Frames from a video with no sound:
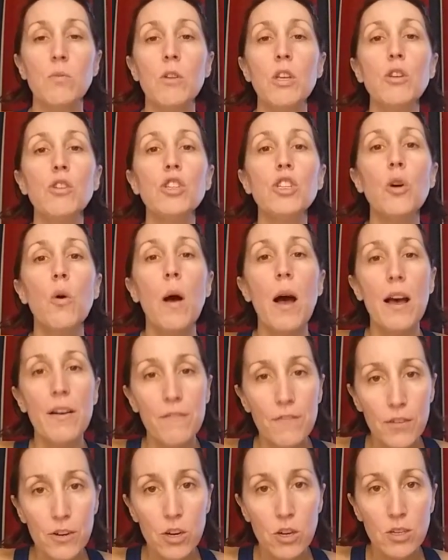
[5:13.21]
When you show
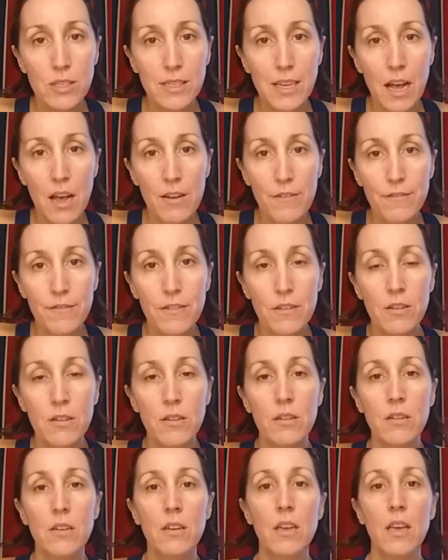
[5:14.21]
up for yourself,
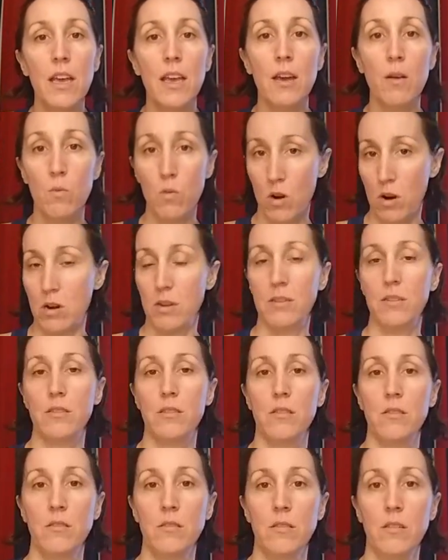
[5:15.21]
it works.